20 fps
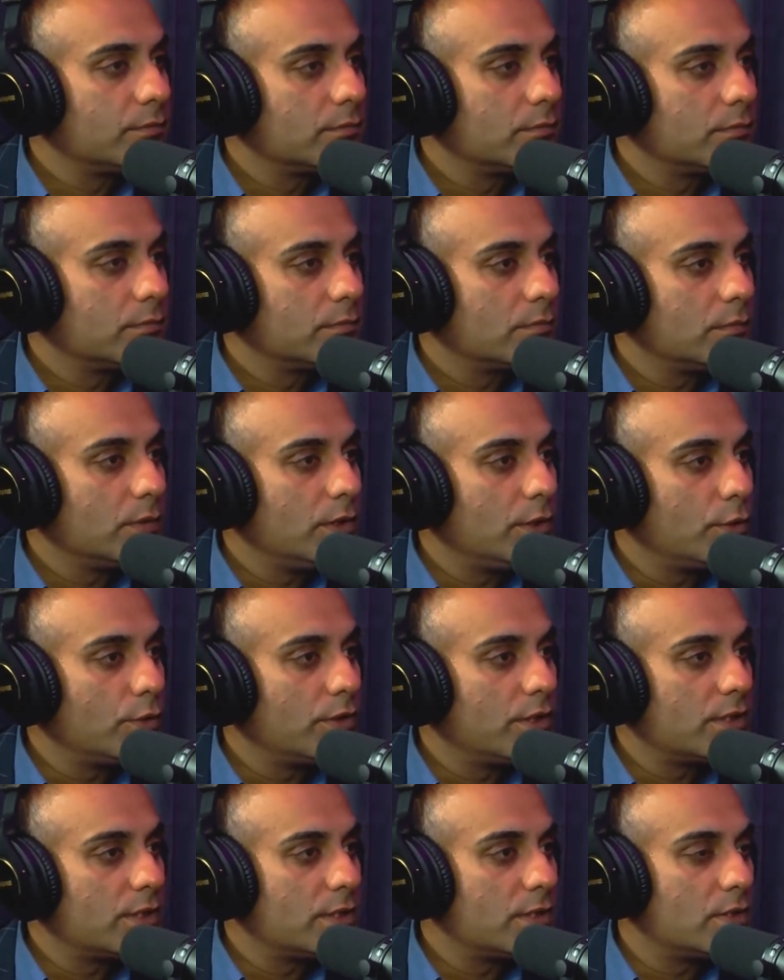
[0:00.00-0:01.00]
This
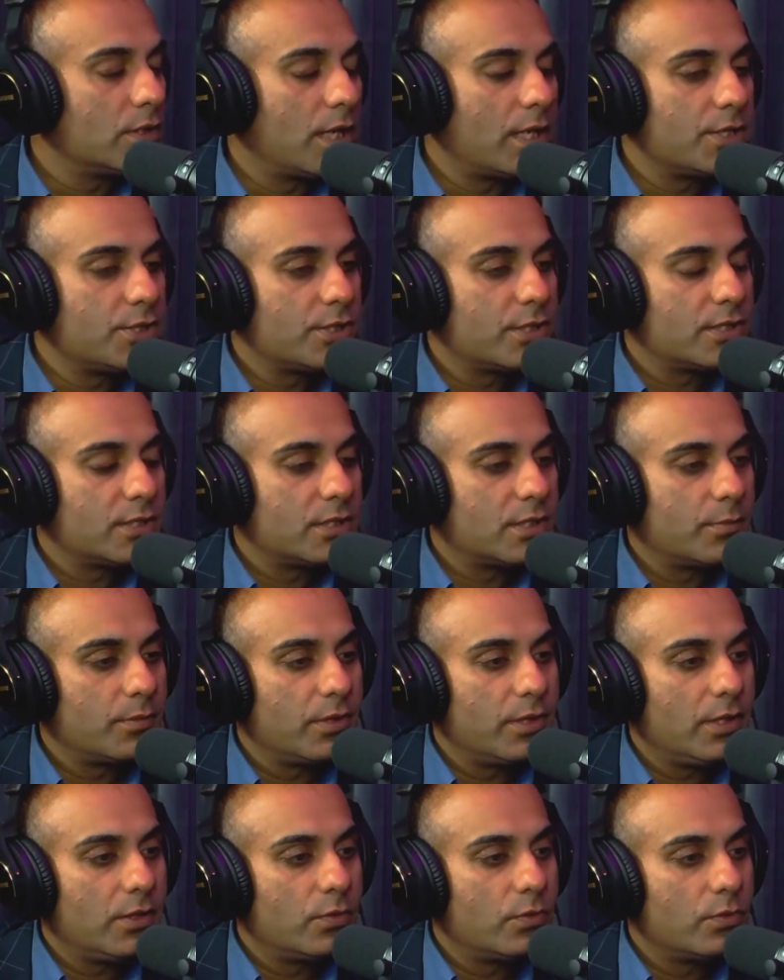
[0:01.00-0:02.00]
is not just somebody
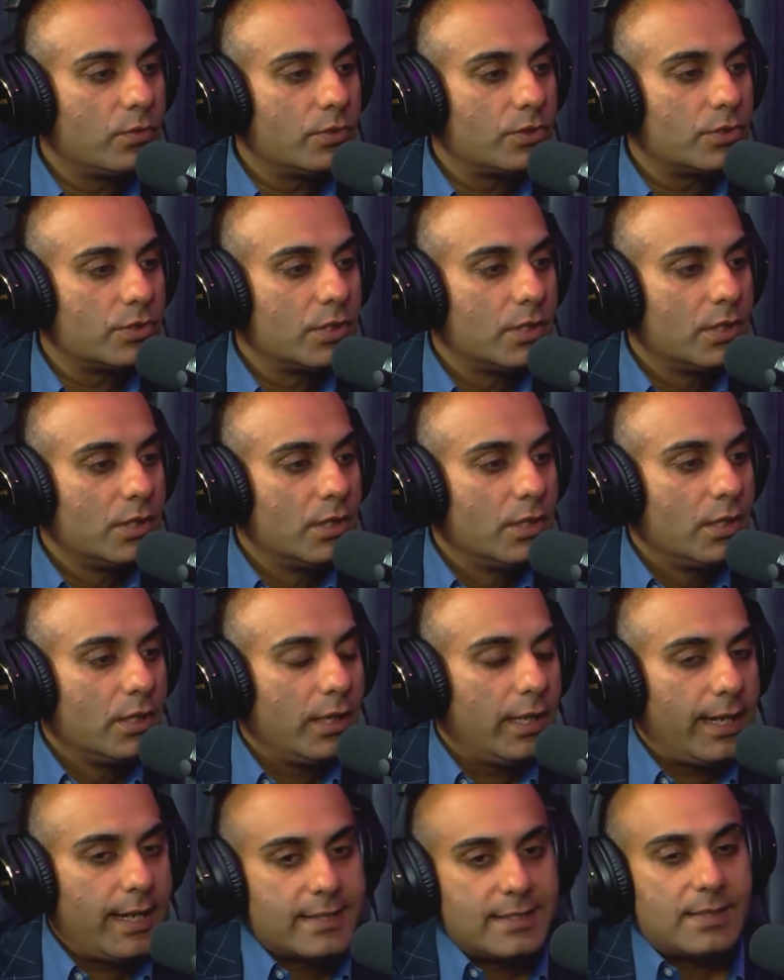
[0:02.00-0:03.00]
who's
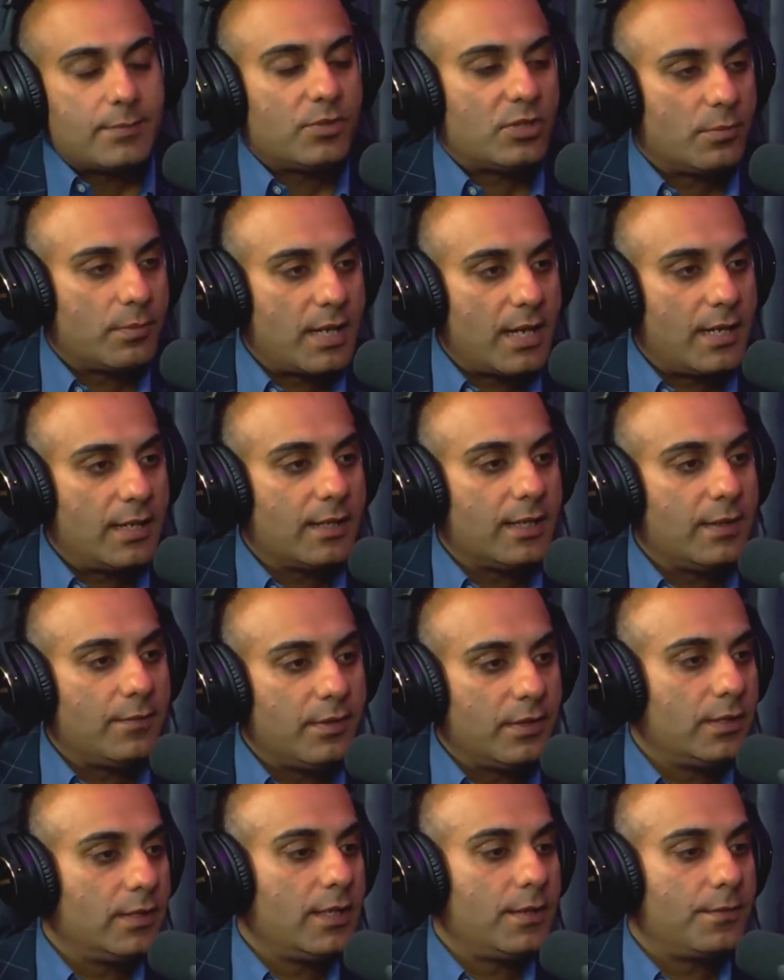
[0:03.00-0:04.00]
asymptomatic living in
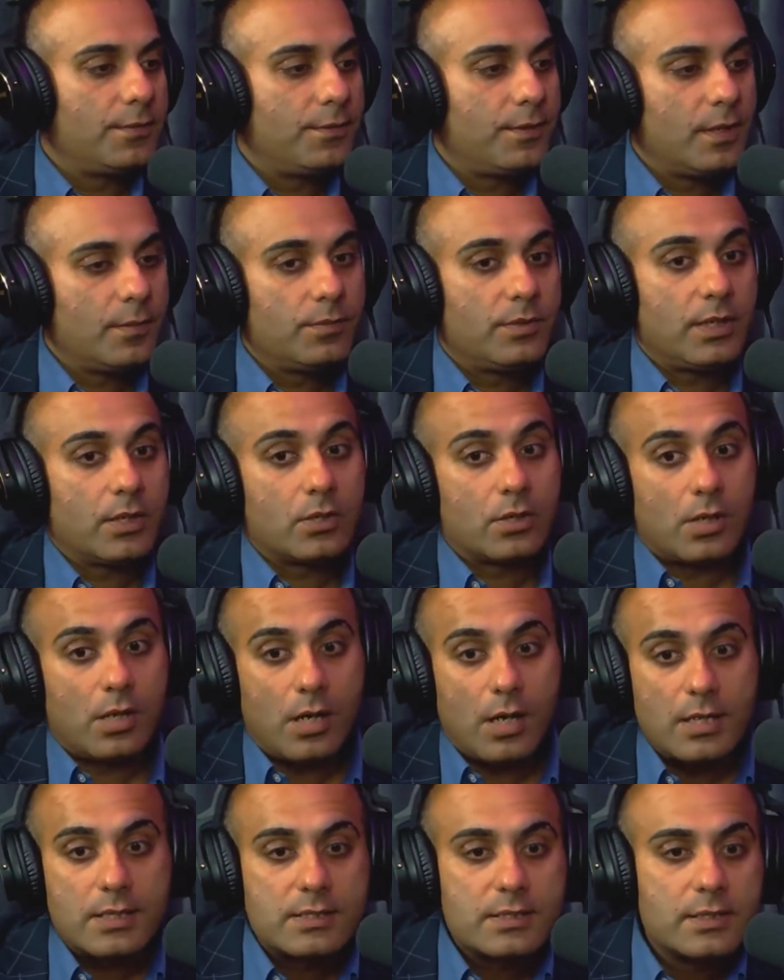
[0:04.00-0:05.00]
A-Fib. They're
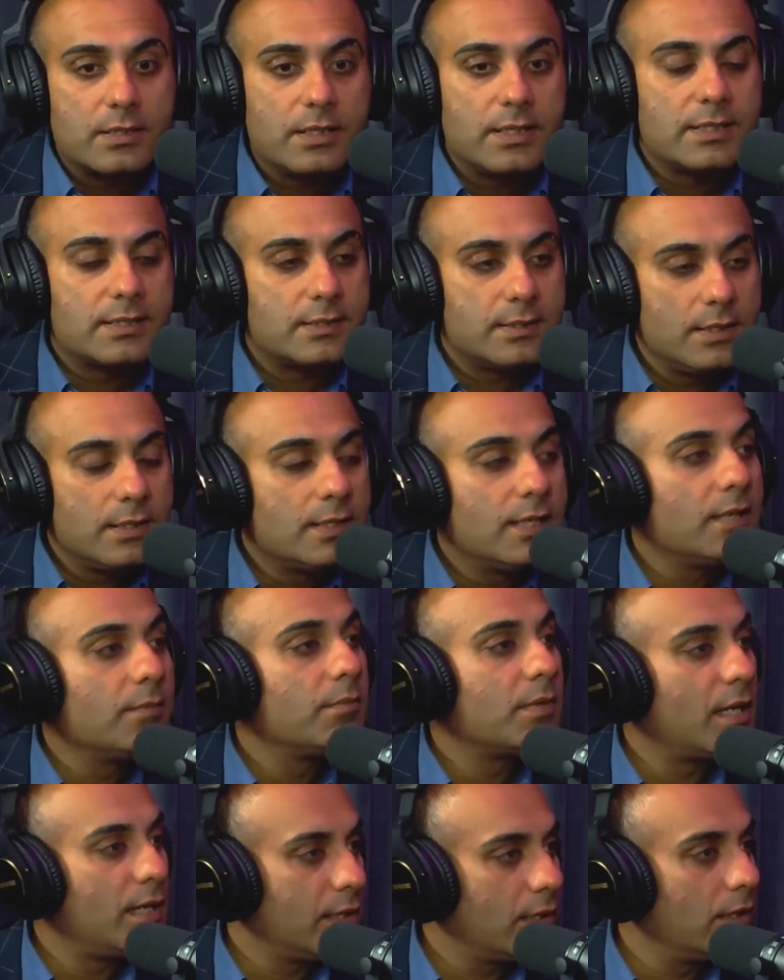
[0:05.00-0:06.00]
constantly seeking
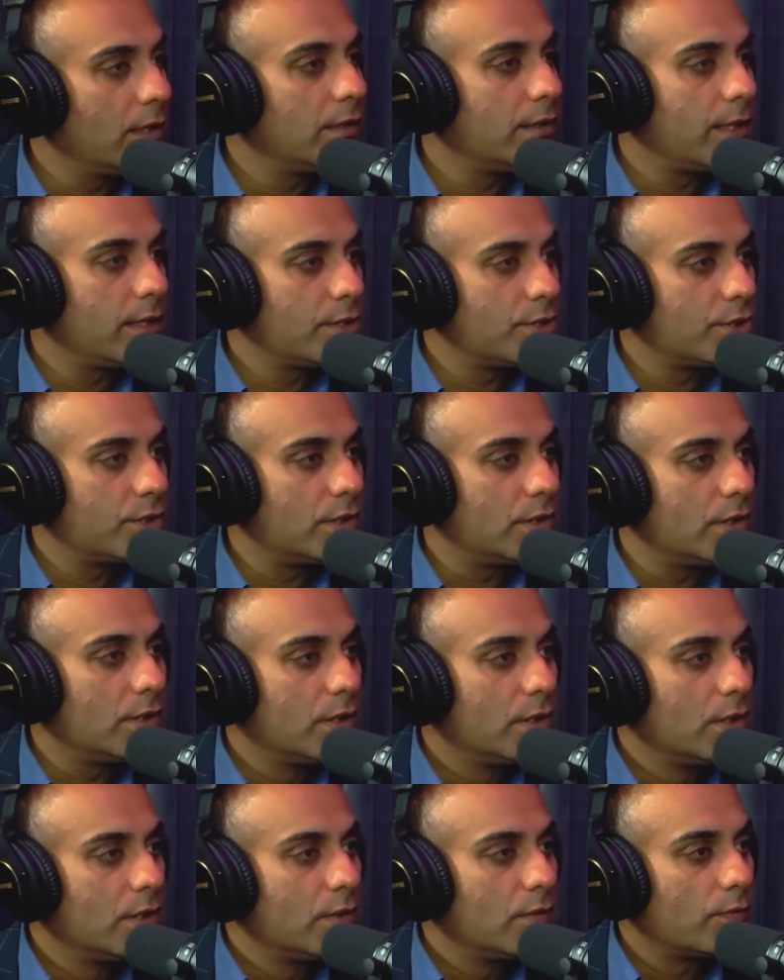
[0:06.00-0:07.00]
medical attention
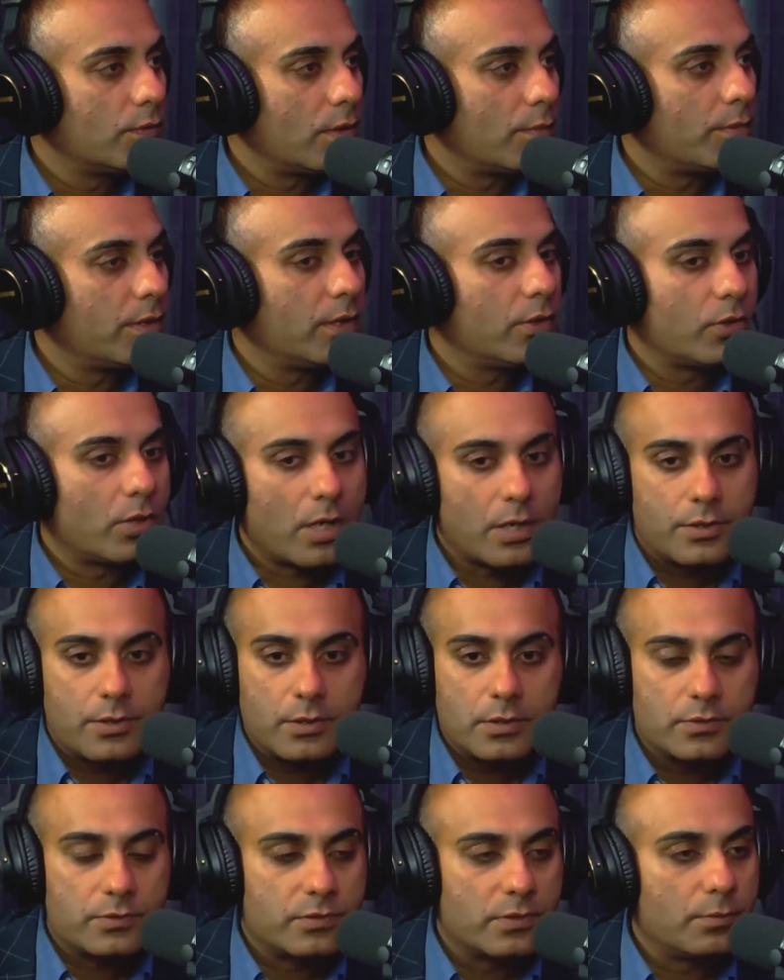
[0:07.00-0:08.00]
from their doctors,
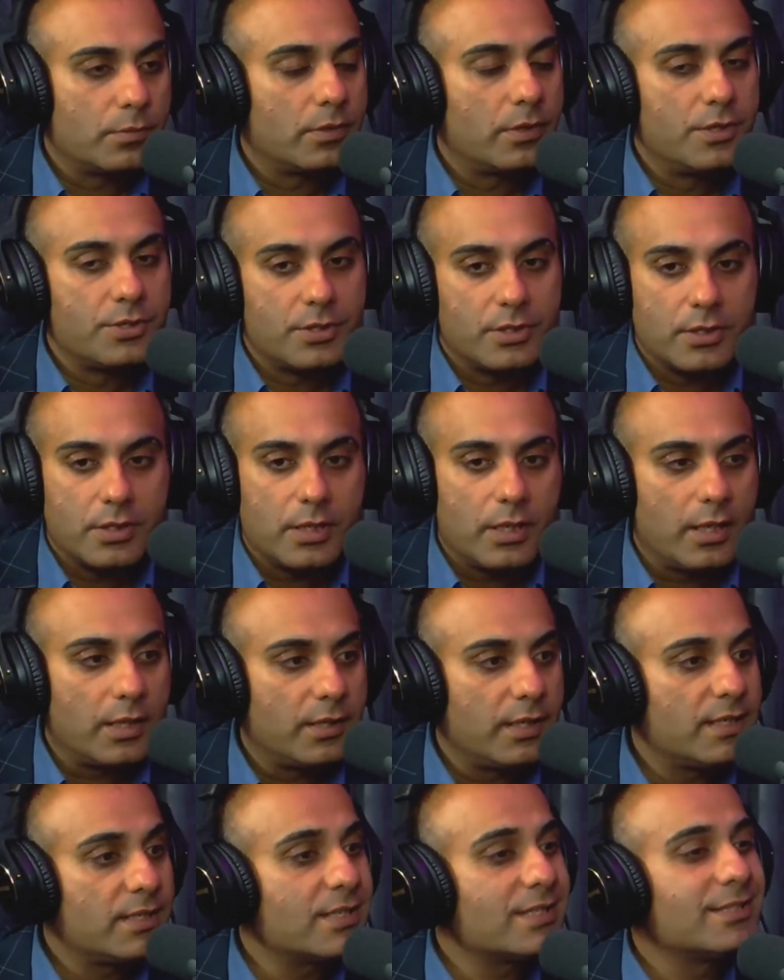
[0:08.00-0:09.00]
from urgent care. They're
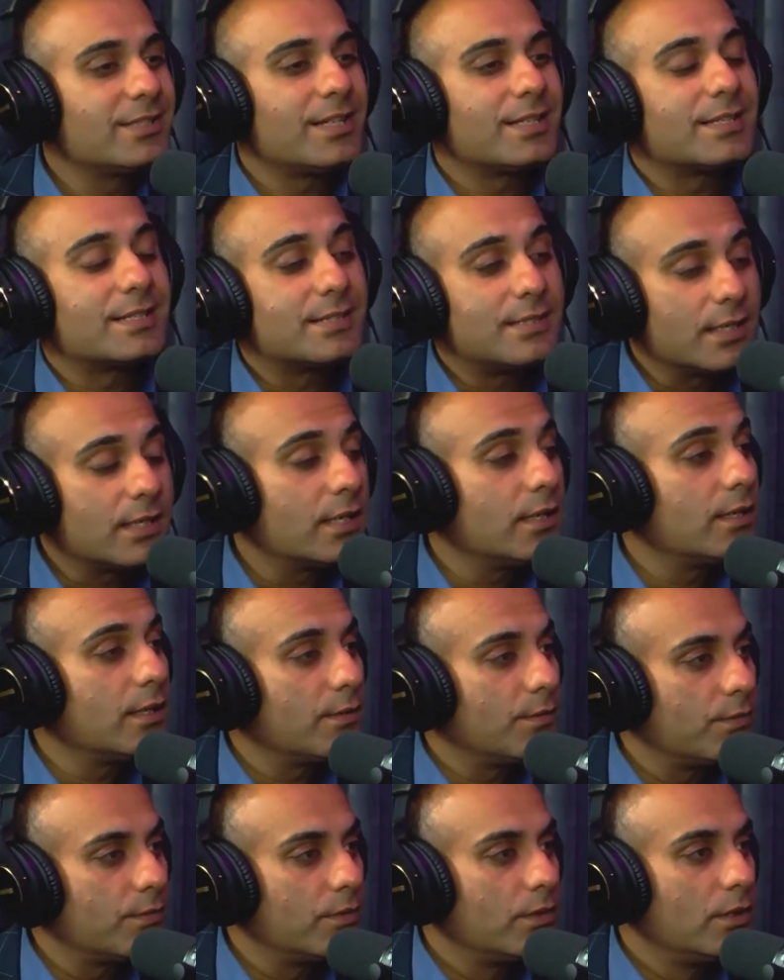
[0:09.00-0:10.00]
just not sick enough
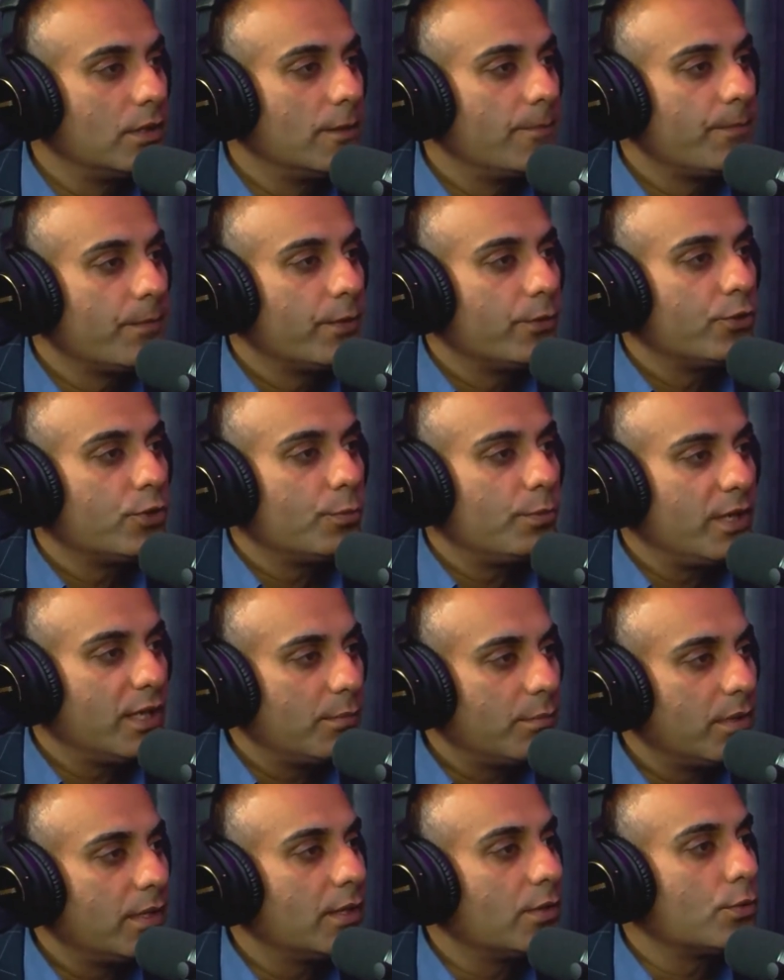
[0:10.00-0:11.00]
to be
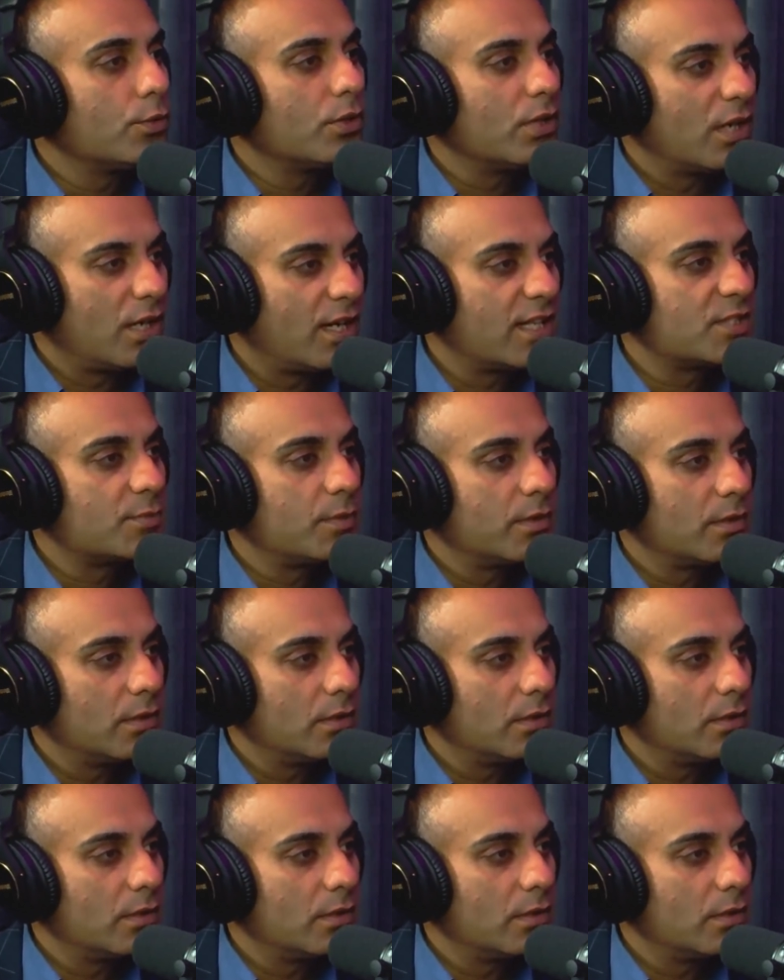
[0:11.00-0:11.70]
admitted to the hospital.